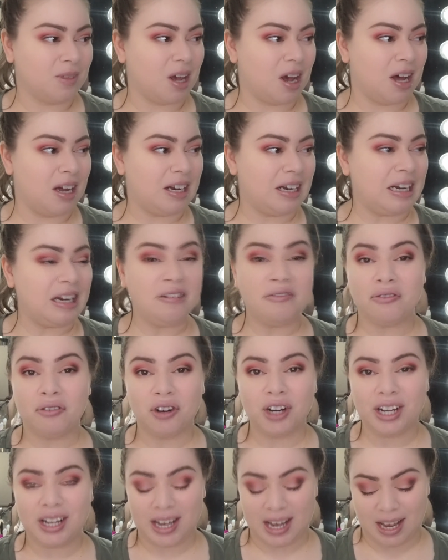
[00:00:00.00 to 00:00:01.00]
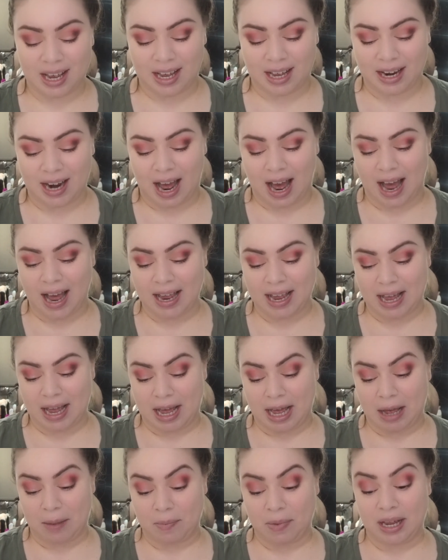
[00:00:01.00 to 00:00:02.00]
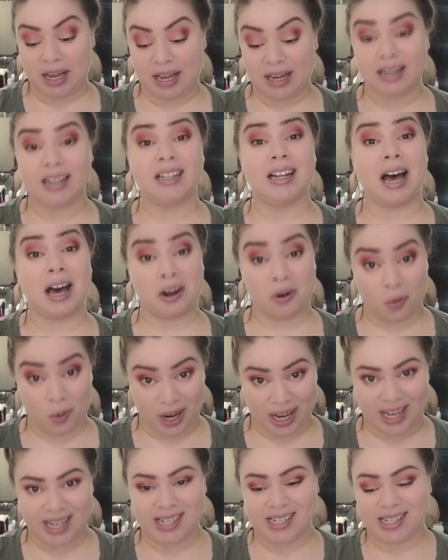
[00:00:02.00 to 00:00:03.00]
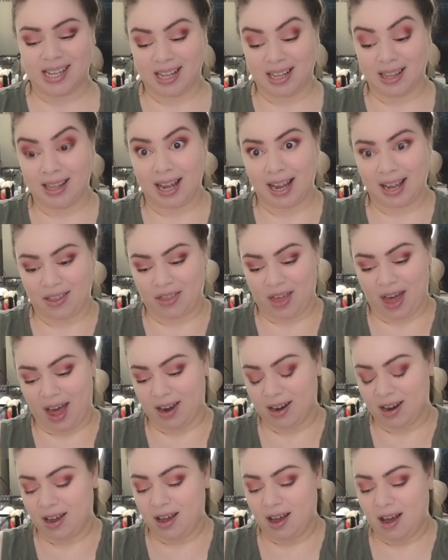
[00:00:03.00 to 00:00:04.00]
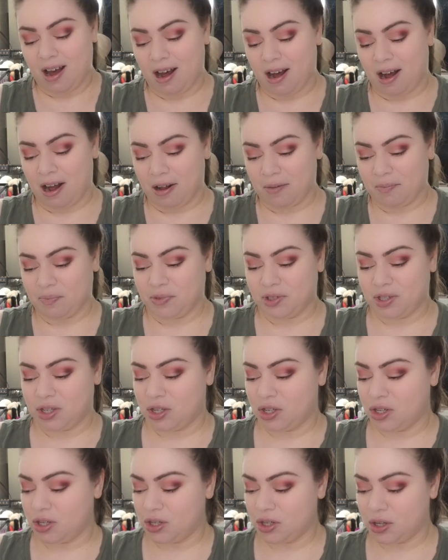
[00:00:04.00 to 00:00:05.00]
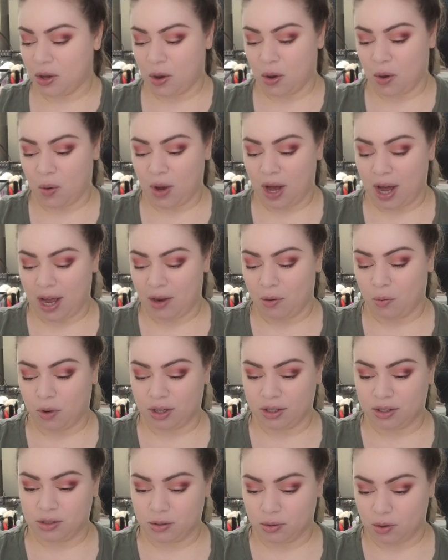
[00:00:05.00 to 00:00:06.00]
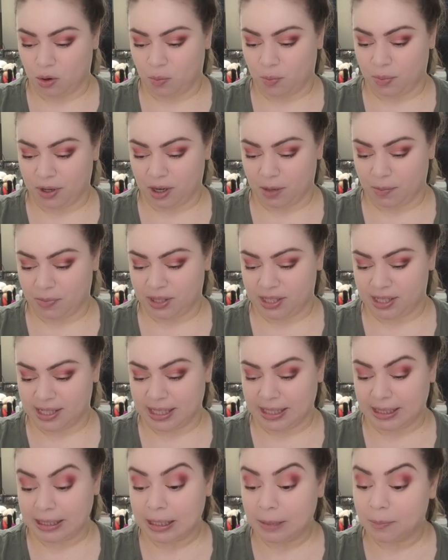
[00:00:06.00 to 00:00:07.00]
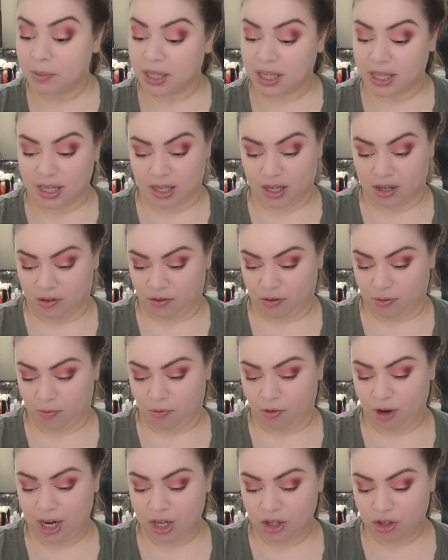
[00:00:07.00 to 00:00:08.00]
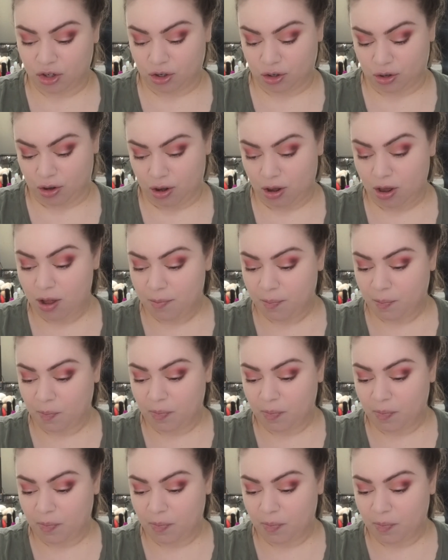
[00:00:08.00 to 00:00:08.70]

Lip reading: a neat freak, and I am in a lot of ways like that. So I want to open up this lip kit from Rachel.